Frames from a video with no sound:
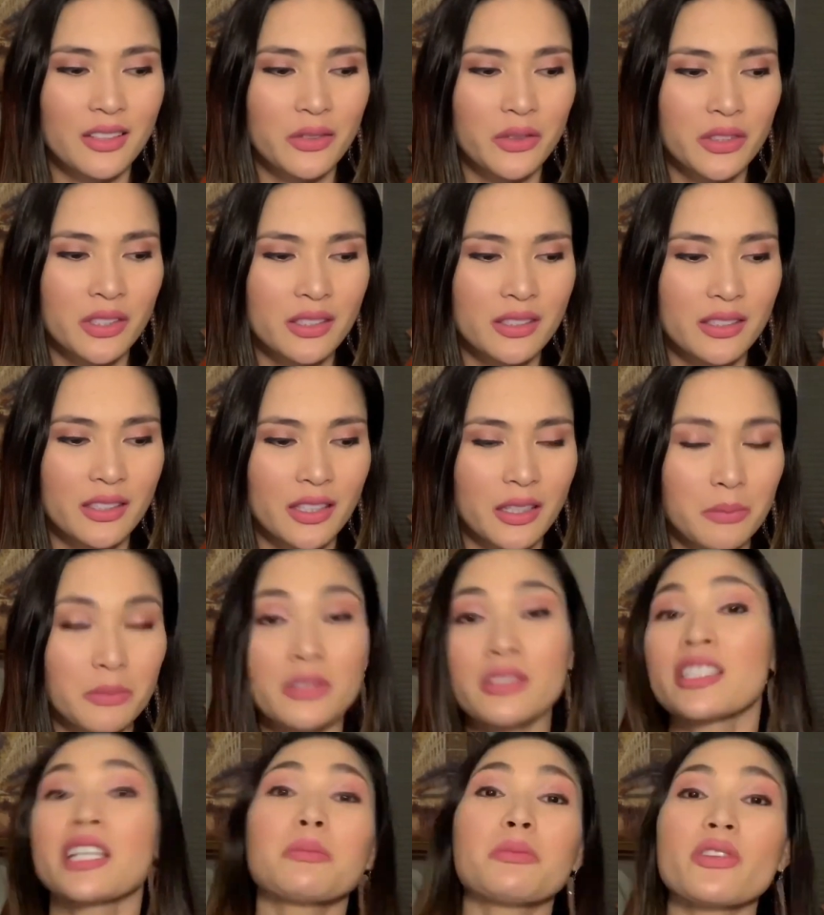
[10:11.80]
what's his name,
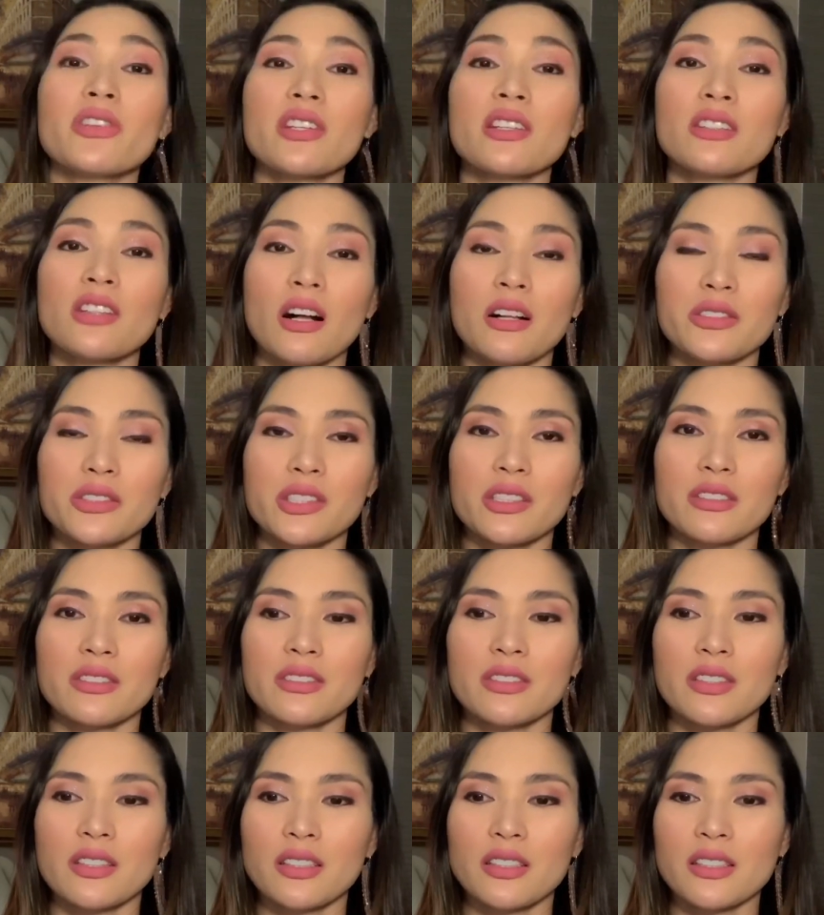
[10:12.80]
Timothy Dalton.
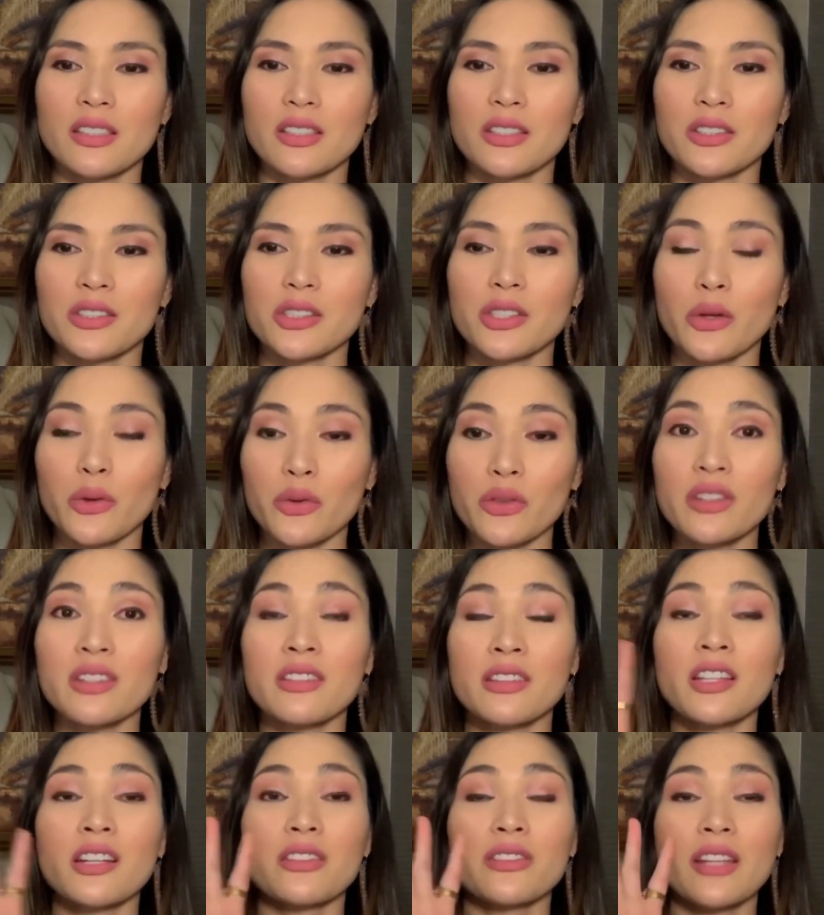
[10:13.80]
So
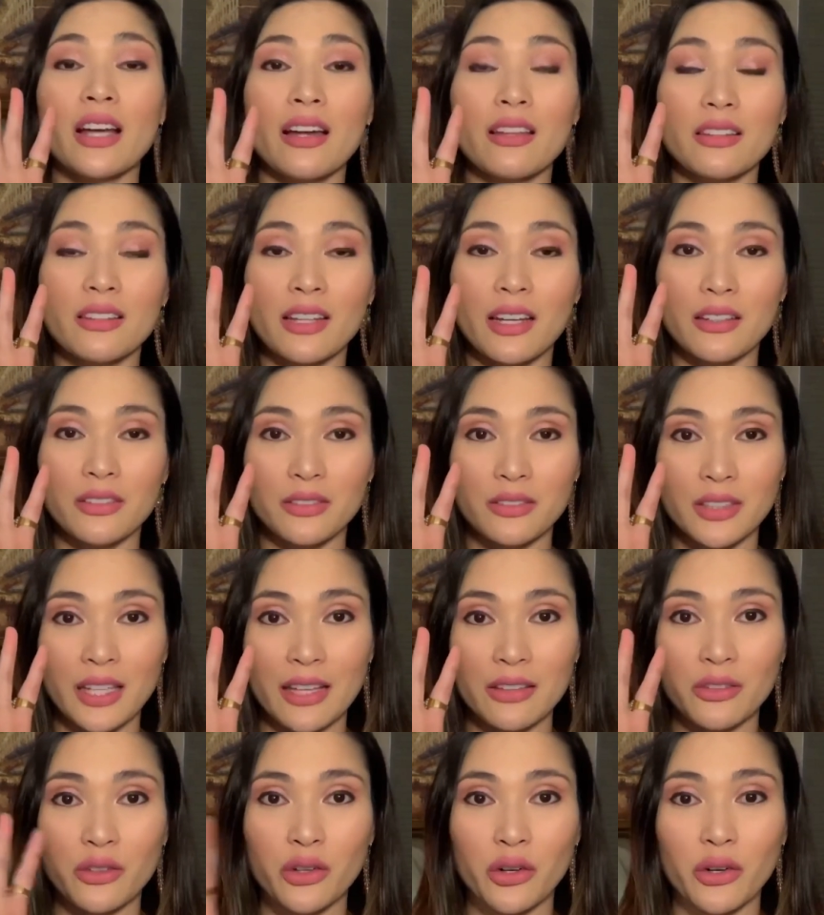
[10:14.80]

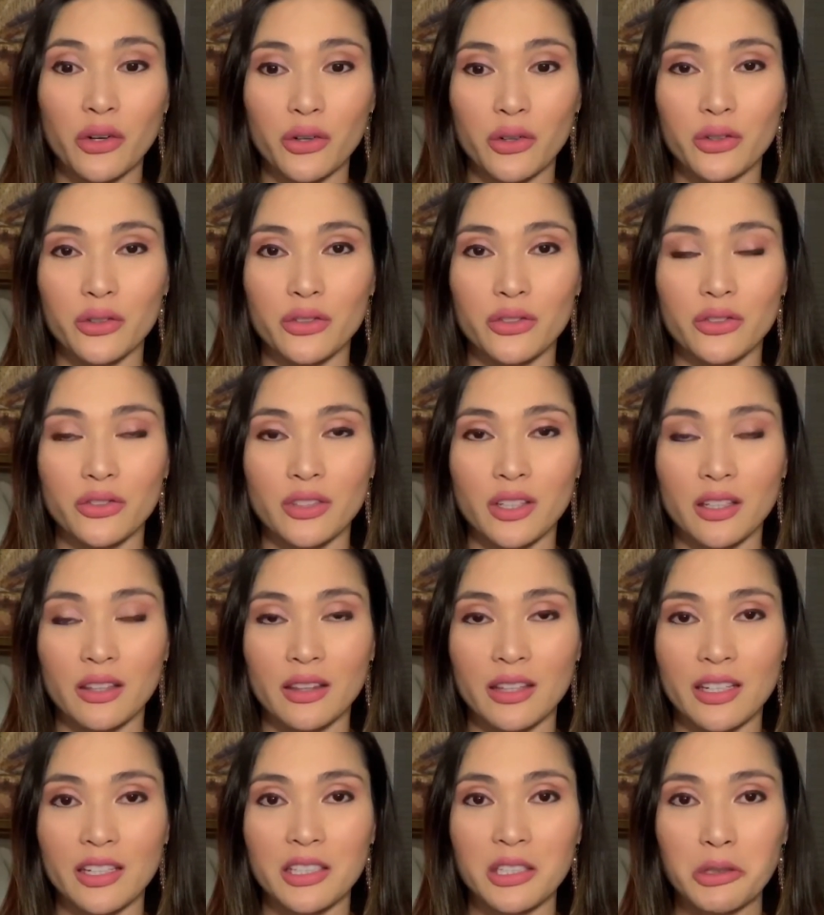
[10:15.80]
that girl, that
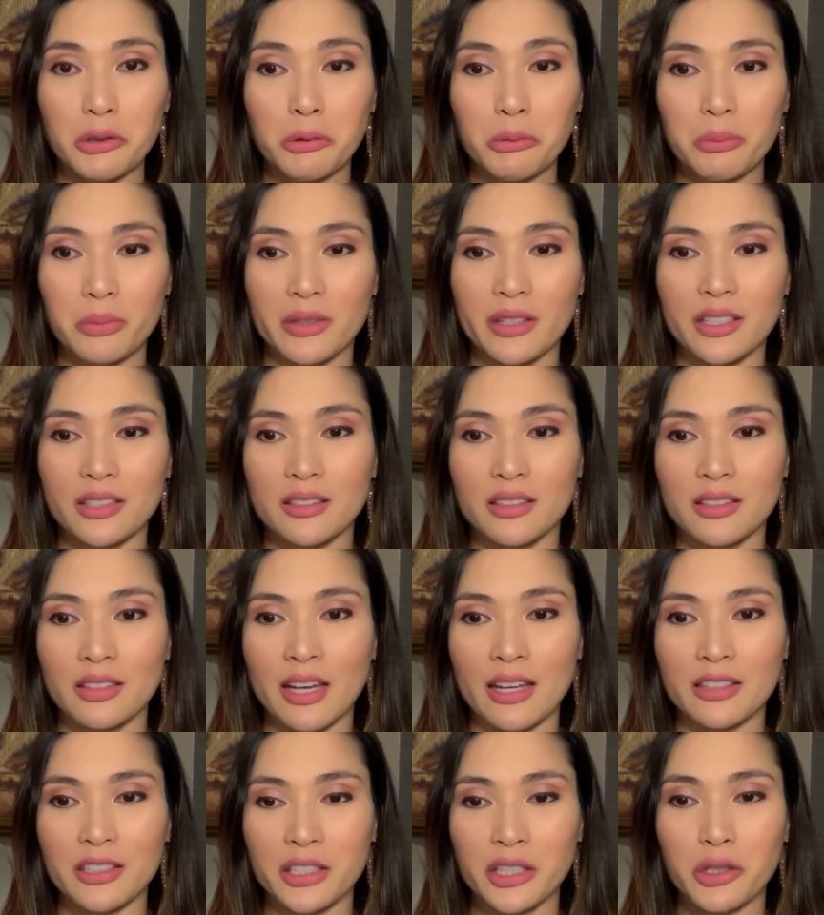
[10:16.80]
lady who played
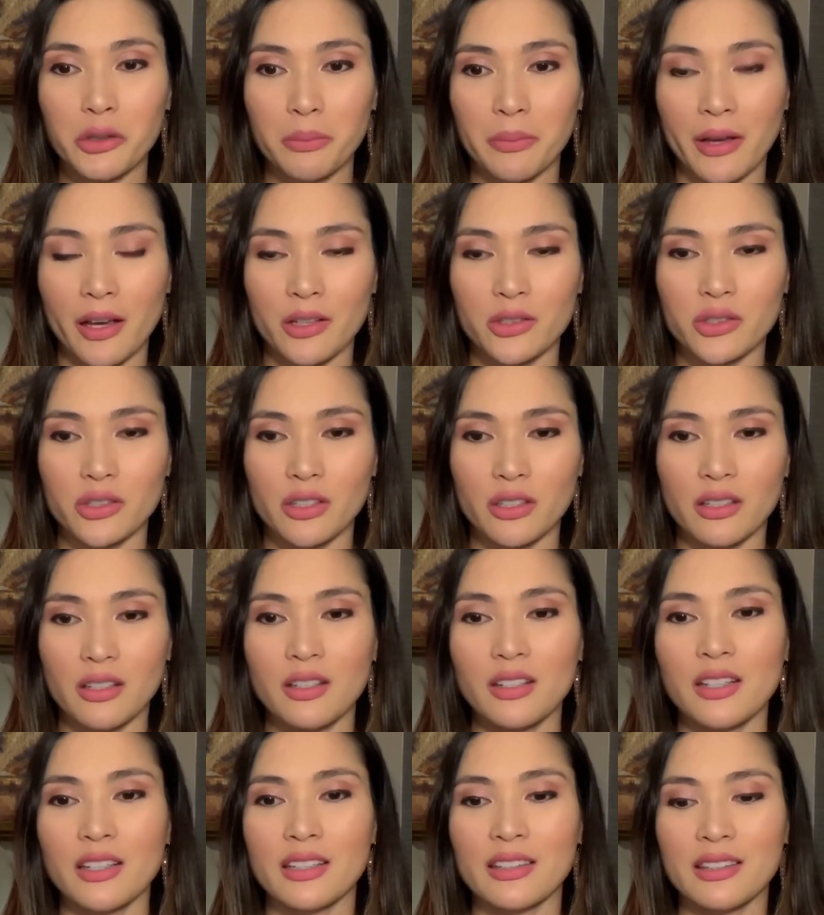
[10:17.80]
that Cleopatra,
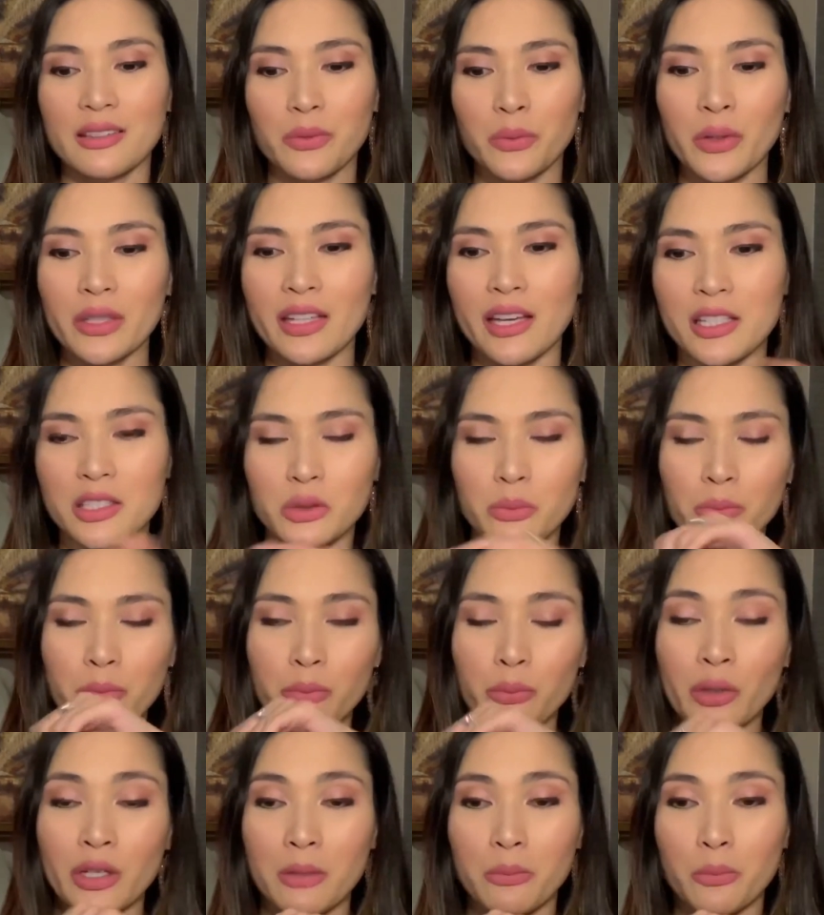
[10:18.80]
when
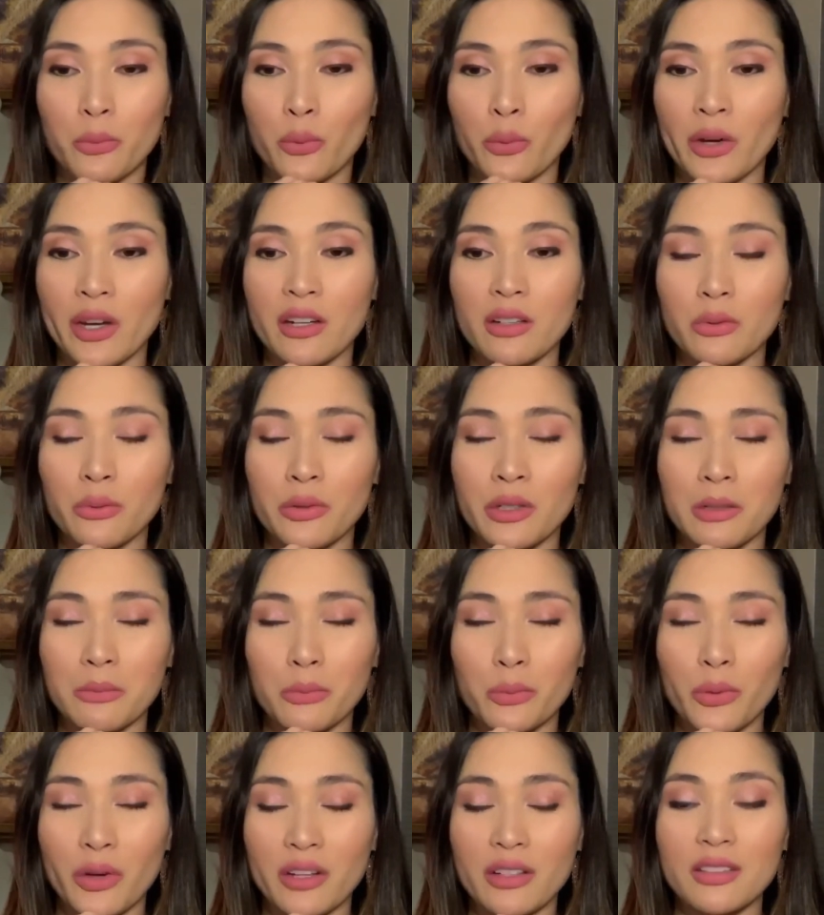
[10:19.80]
I'm
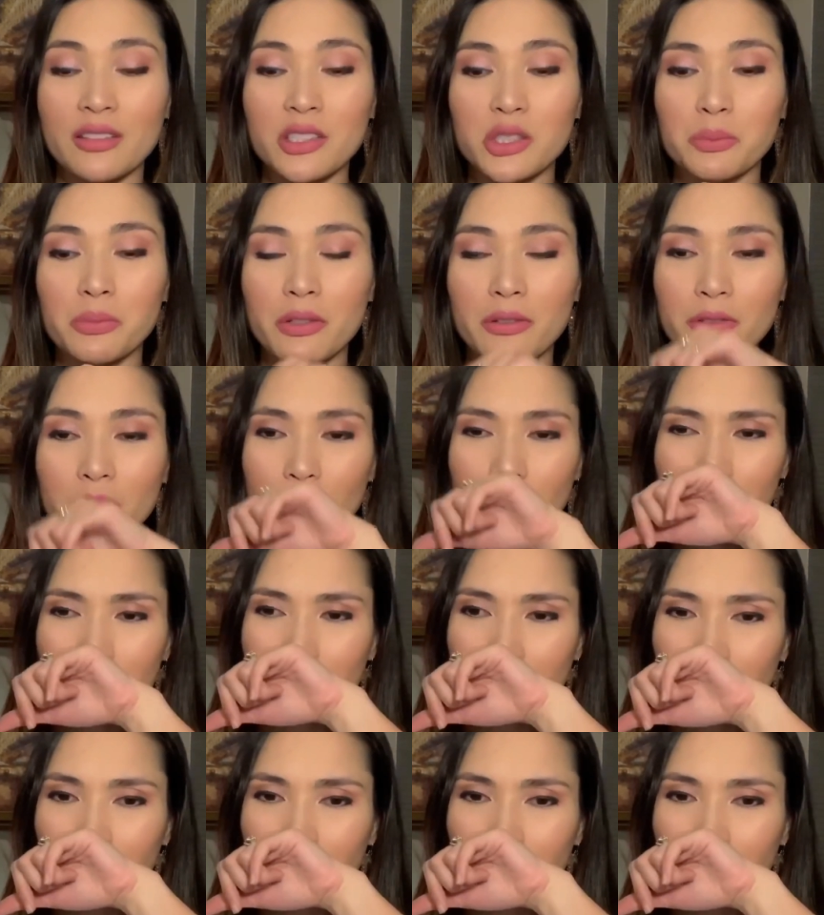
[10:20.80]
wearing this perfume,